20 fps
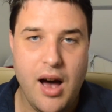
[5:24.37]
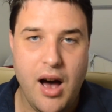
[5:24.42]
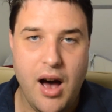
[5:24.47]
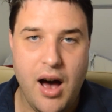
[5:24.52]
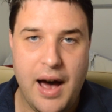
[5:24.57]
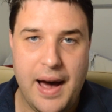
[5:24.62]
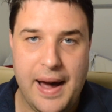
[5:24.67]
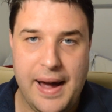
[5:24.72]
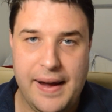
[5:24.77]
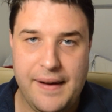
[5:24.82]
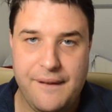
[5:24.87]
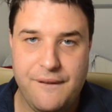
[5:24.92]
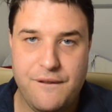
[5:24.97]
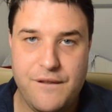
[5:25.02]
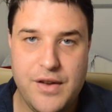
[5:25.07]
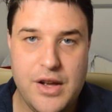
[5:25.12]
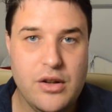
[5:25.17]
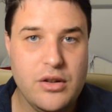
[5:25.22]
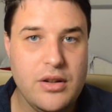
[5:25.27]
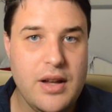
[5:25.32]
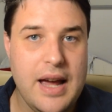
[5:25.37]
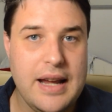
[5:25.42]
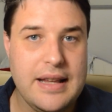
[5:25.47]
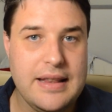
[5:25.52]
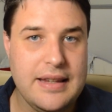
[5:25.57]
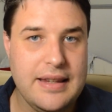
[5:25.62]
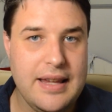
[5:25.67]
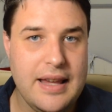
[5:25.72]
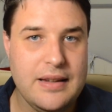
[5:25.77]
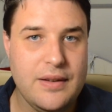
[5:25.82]
I feel like
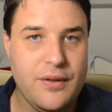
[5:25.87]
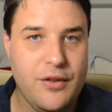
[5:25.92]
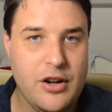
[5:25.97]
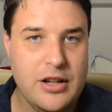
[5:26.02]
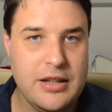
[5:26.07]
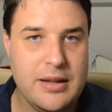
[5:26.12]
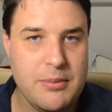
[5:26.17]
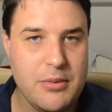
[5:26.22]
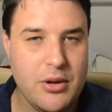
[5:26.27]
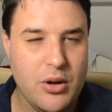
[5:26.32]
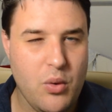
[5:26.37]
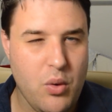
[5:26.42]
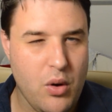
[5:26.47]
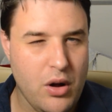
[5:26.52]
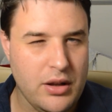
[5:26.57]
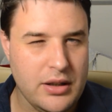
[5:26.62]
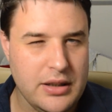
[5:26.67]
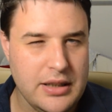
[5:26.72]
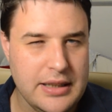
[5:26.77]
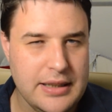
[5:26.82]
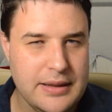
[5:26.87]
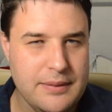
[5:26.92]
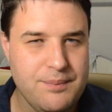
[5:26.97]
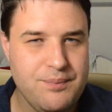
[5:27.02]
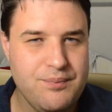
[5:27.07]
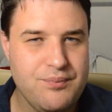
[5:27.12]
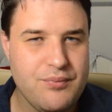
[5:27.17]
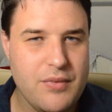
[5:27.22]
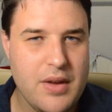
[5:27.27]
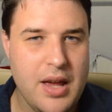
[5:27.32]
this has a very similar quality.
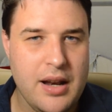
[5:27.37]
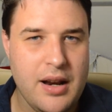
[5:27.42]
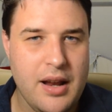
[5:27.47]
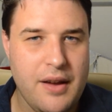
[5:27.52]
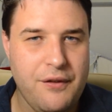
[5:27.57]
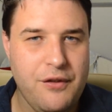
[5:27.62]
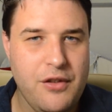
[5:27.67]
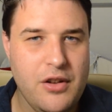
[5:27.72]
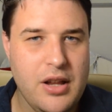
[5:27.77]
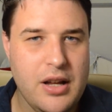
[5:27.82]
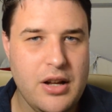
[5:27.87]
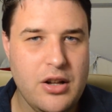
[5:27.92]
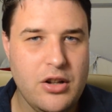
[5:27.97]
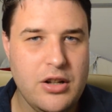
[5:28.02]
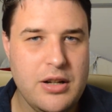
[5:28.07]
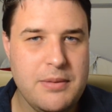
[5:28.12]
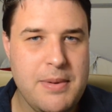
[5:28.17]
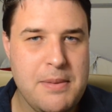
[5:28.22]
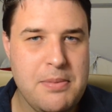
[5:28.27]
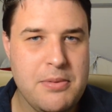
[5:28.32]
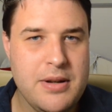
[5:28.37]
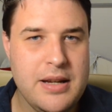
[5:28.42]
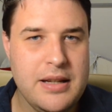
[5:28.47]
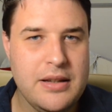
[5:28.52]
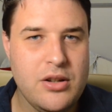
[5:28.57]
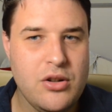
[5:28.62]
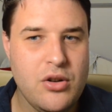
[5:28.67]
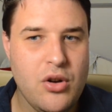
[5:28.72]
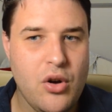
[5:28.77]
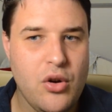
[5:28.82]
And I feel like a lot of people need
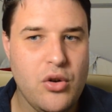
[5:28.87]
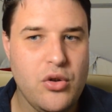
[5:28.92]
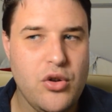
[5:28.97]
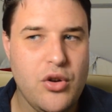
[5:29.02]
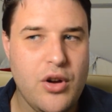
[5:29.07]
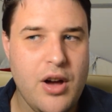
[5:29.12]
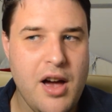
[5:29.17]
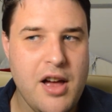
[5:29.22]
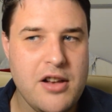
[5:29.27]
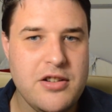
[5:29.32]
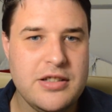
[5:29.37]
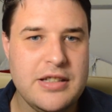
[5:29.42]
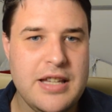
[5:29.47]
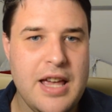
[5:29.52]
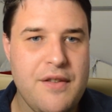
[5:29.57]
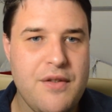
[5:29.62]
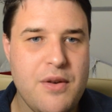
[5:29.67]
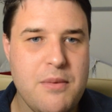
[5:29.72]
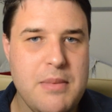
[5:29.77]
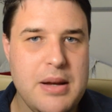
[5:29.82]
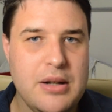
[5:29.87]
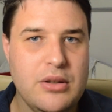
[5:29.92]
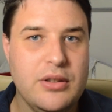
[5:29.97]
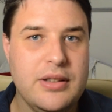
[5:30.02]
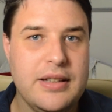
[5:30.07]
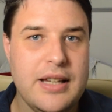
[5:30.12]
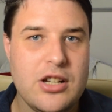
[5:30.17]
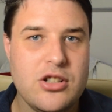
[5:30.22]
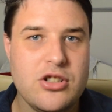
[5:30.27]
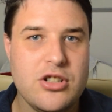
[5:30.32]
to know you can't just have a middle
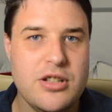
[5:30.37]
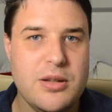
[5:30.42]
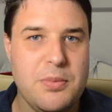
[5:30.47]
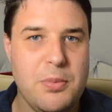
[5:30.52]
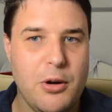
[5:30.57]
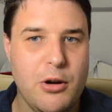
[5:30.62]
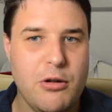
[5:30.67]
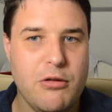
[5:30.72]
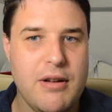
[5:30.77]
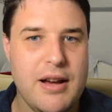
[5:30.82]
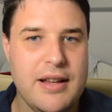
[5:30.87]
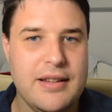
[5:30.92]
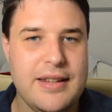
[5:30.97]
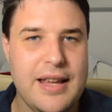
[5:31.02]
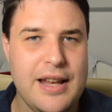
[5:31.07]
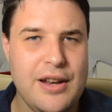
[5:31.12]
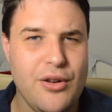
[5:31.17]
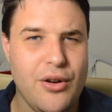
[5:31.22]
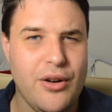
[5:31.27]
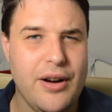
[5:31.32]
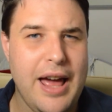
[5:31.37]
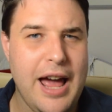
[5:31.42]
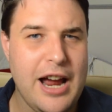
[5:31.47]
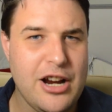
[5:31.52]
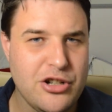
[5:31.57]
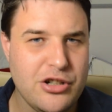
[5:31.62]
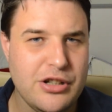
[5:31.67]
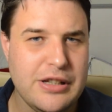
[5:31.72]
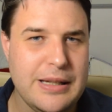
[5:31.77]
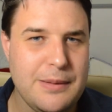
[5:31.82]
section to progress and not
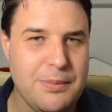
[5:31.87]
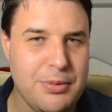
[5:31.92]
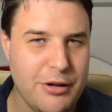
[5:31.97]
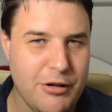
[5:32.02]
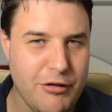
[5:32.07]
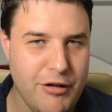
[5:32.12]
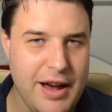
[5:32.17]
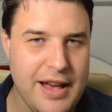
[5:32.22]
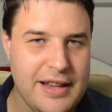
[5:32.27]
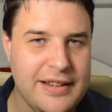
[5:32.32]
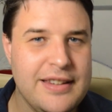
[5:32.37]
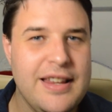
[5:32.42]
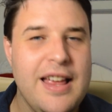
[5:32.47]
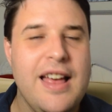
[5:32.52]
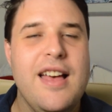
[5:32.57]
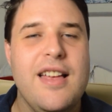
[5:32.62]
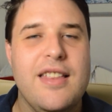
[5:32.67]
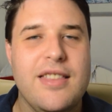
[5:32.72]
actually progress.